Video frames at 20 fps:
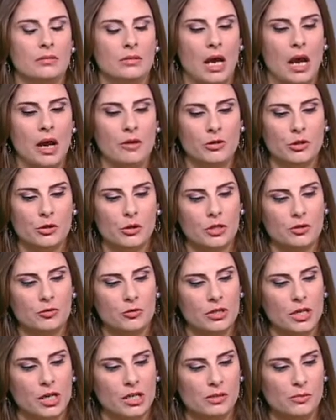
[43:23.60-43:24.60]
how you
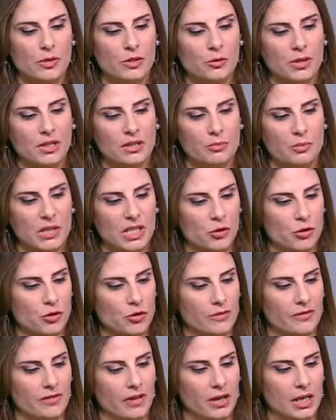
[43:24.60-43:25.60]
synchronize between the
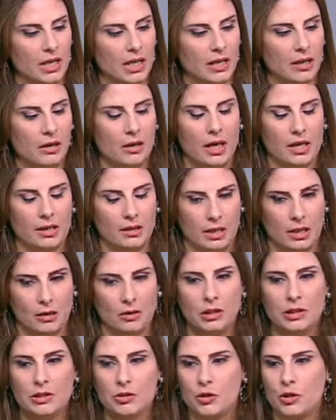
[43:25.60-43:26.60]
Ministry of
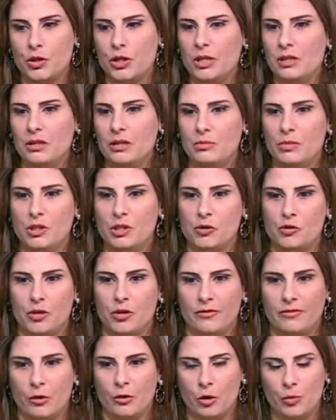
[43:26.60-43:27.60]
Agriculture and the
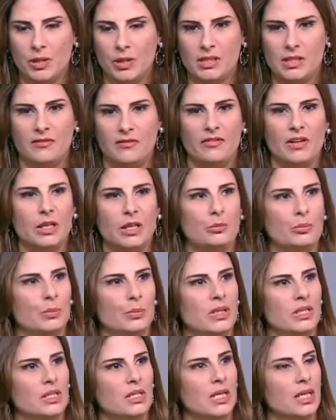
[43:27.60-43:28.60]
Ministry of Urban
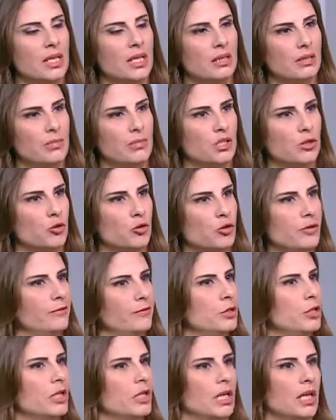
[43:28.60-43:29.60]
Development, the Ministry
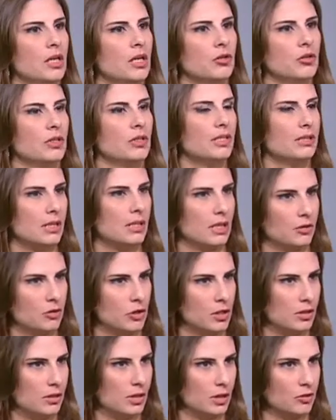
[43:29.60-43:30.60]
of Education,
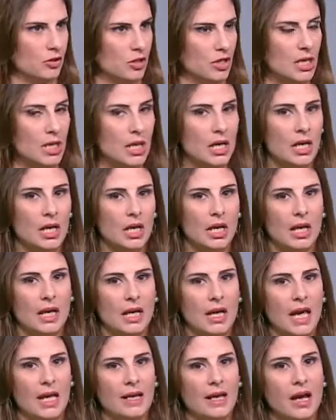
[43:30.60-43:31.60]
etc., etc.
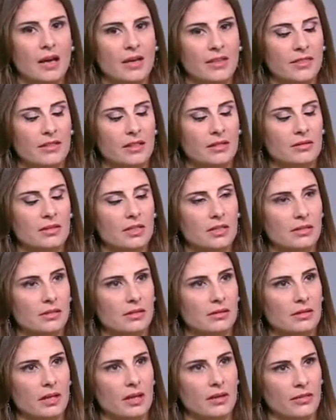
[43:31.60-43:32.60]
And I think
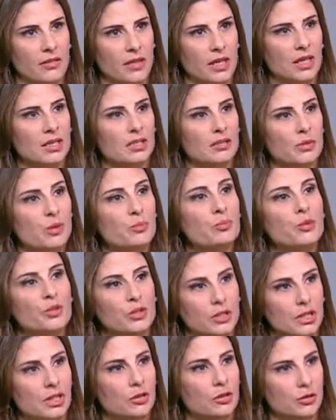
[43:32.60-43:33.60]
this thing has been
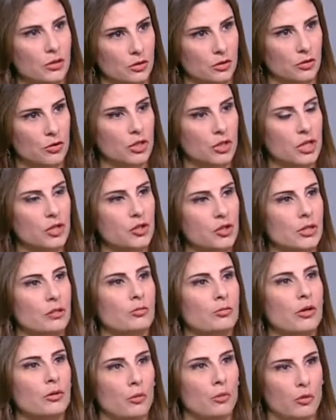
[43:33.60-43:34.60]
put in
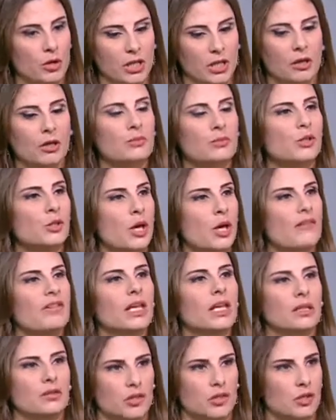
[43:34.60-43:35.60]
consideration when it comes to
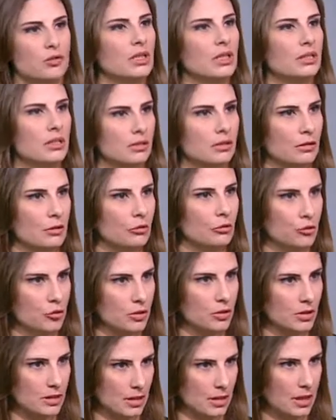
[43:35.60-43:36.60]
having integrated
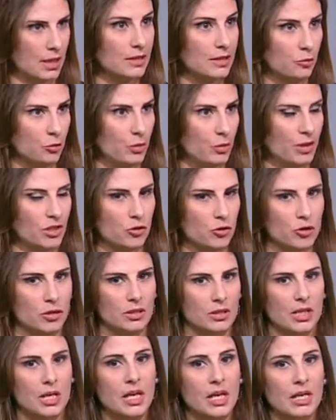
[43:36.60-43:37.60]
solutions, as we
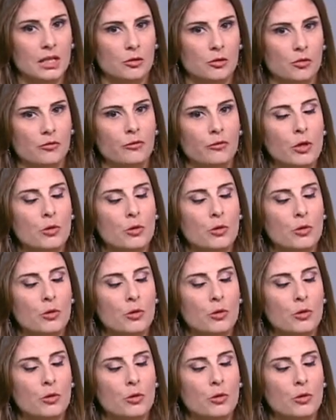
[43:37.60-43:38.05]
mentioned. So